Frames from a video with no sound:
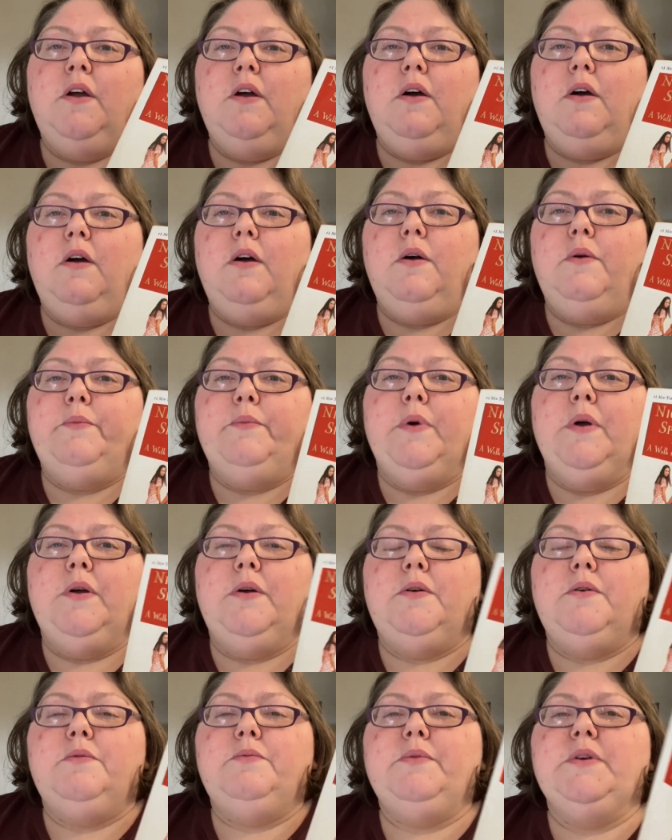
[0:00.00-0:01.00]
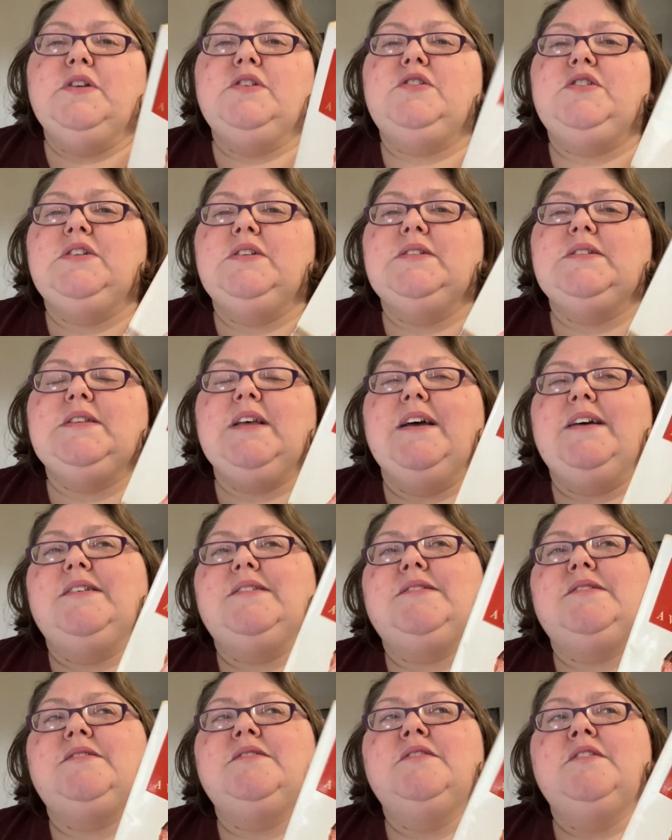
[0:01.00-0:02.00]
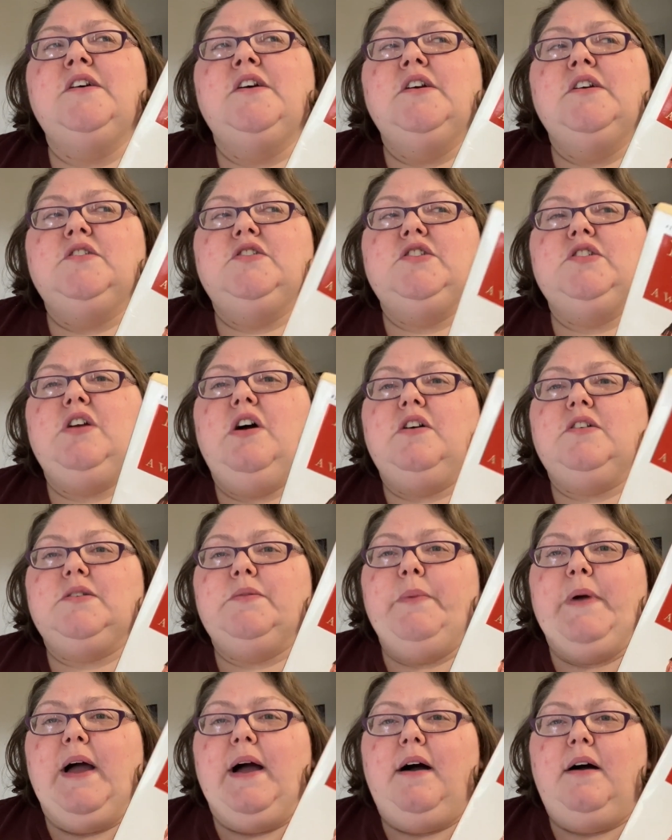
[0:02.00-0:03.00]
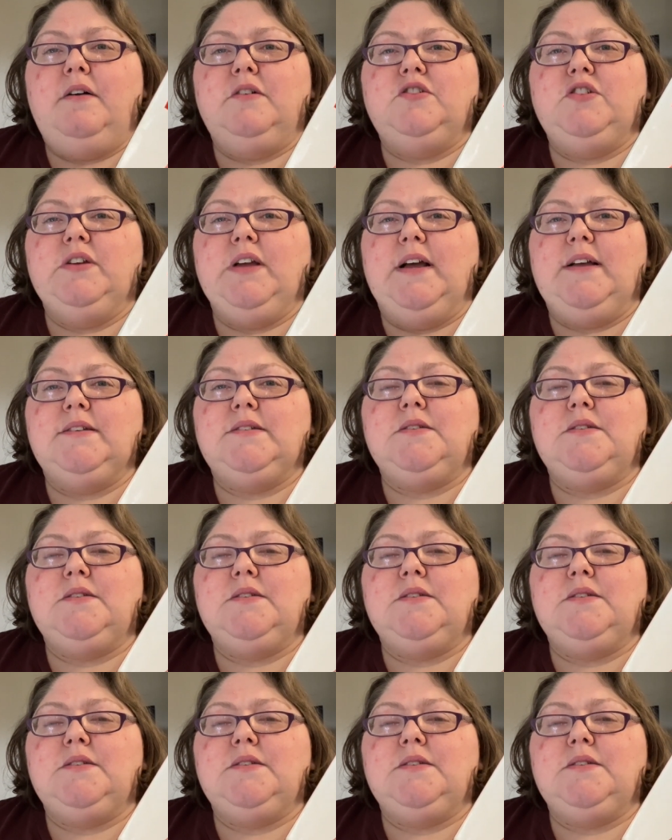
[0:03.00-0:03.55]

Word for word: um, but she says, she talks about how she has